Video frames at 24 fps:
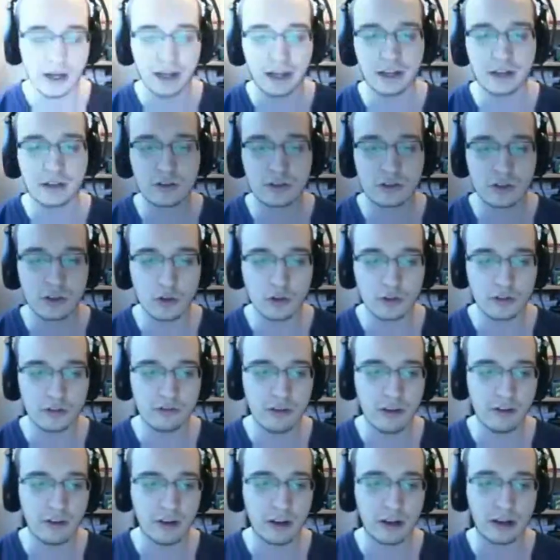it shows you
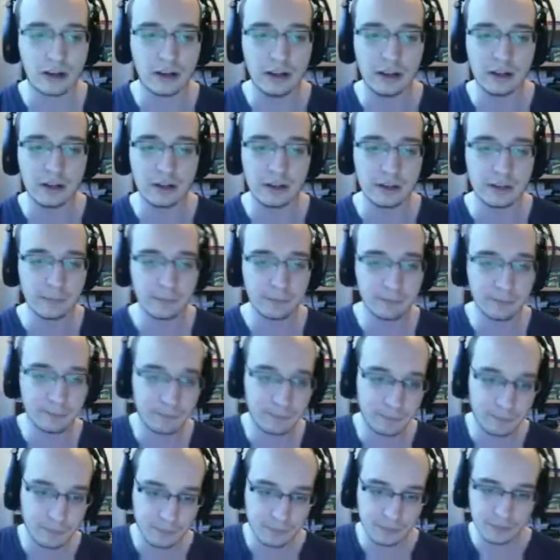very clearly
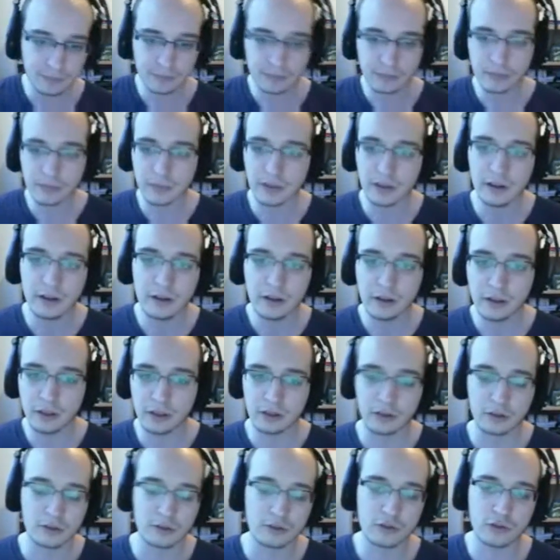the
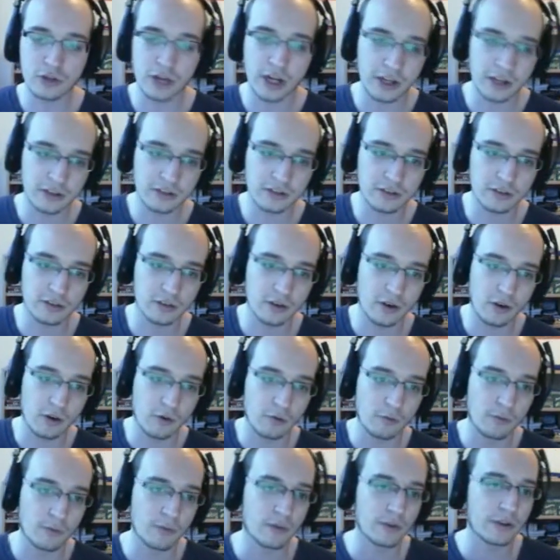constraints
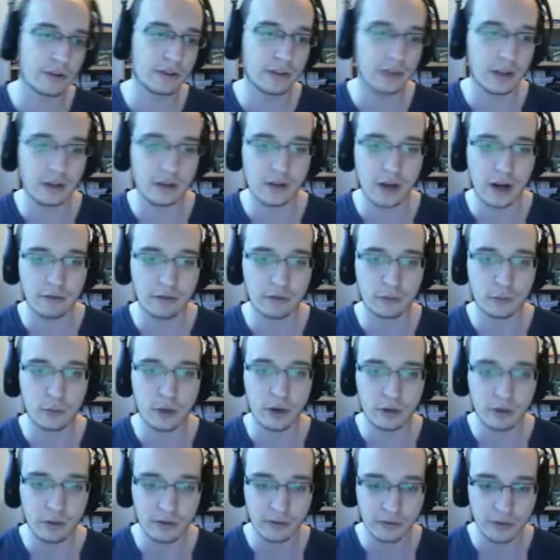of that you have to
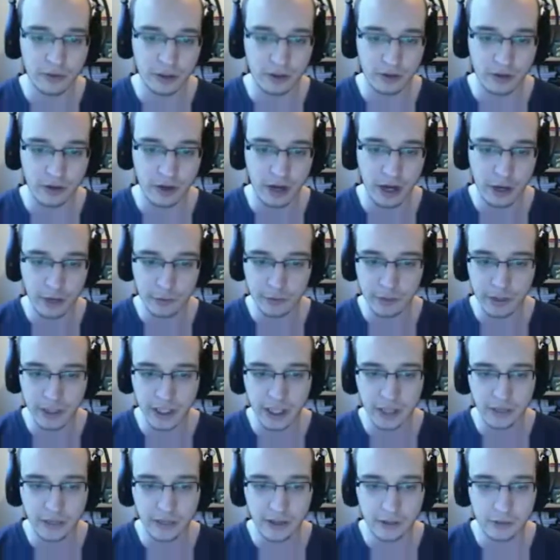work with here on how to
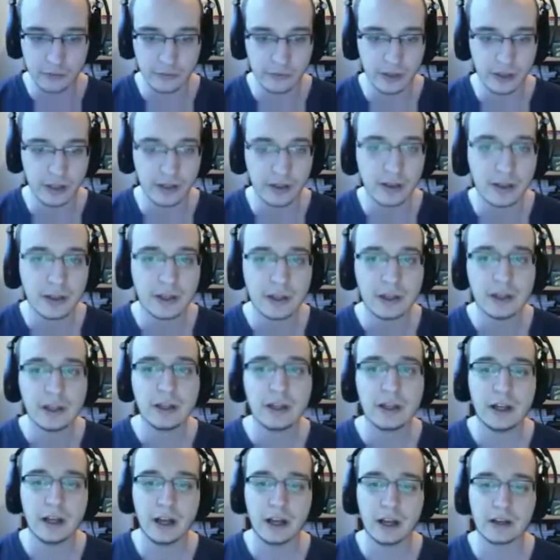get that thing,
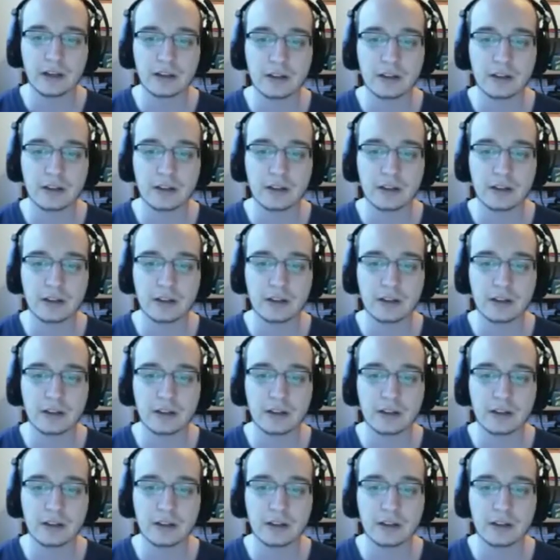and